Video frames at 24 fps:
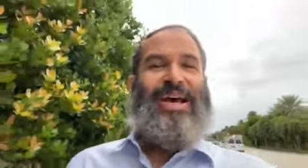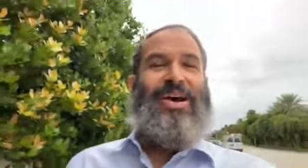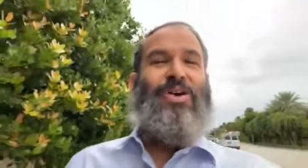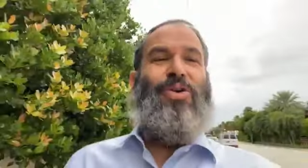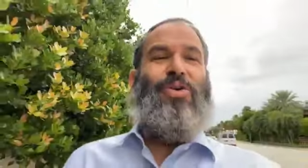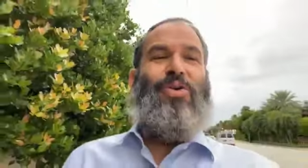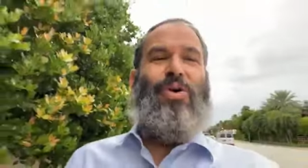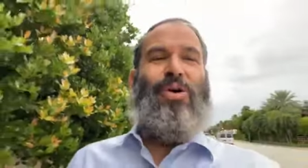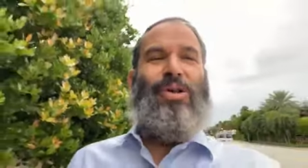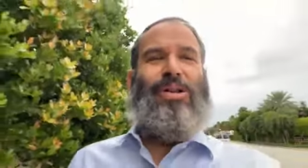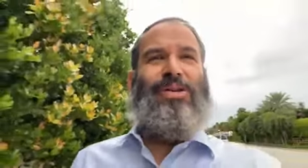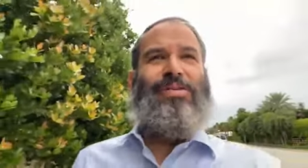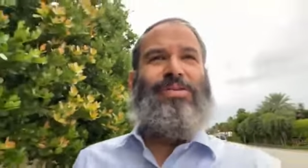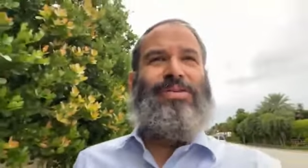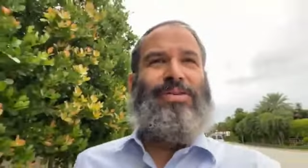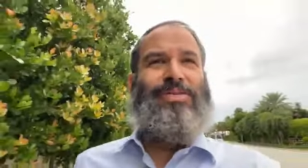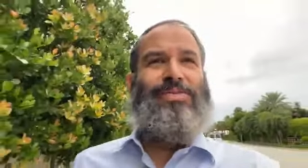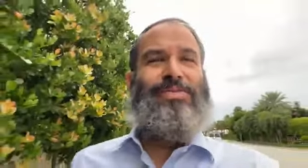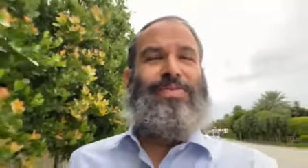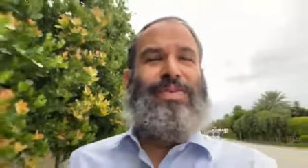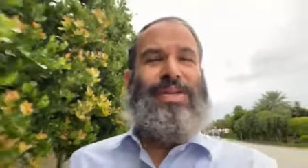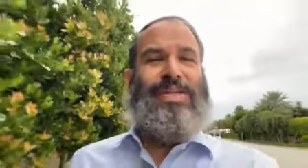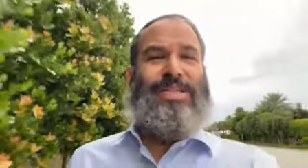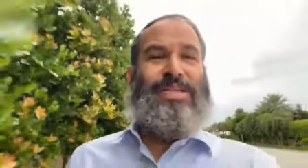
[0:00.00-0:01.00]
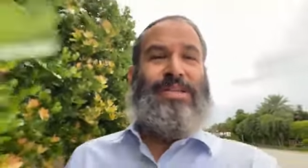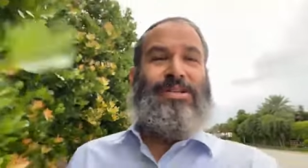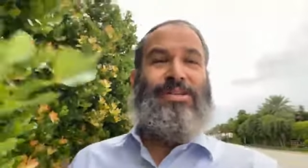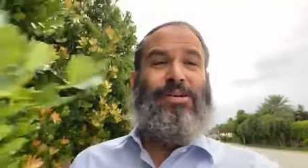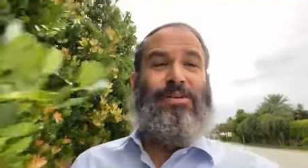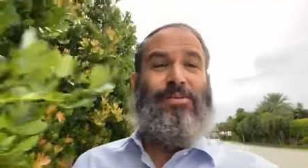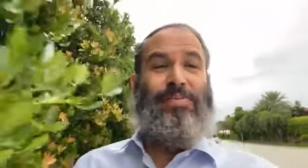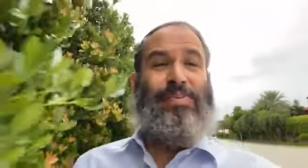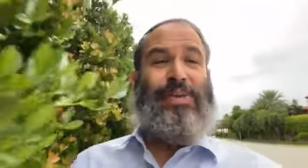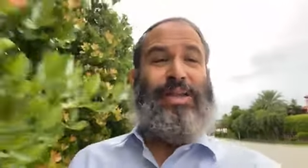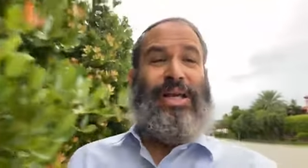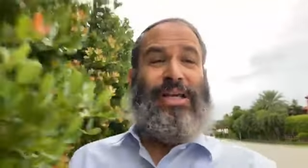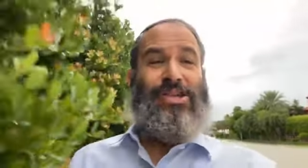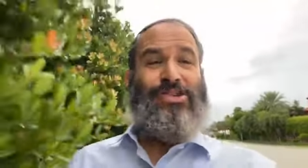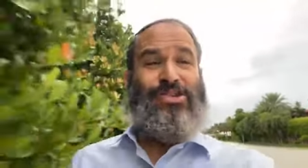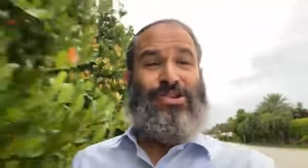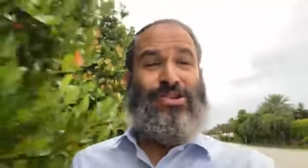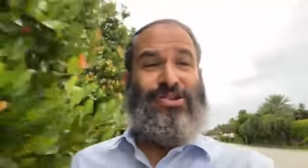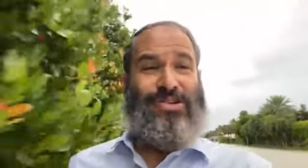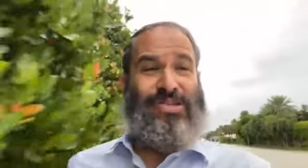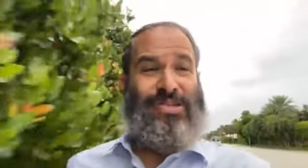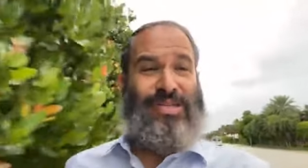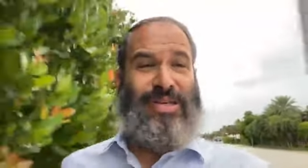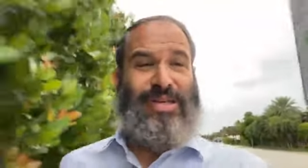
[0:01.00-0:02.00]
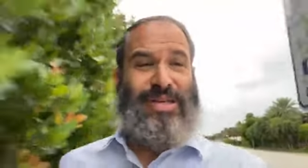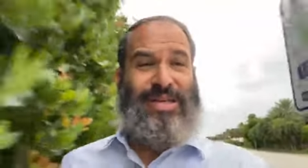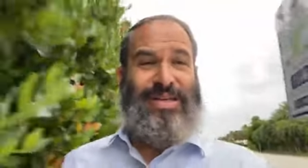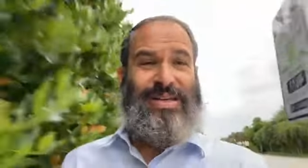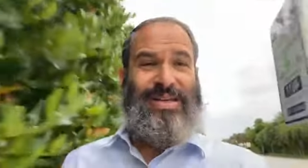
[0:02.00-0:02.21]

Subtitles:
all of the physical pleasures,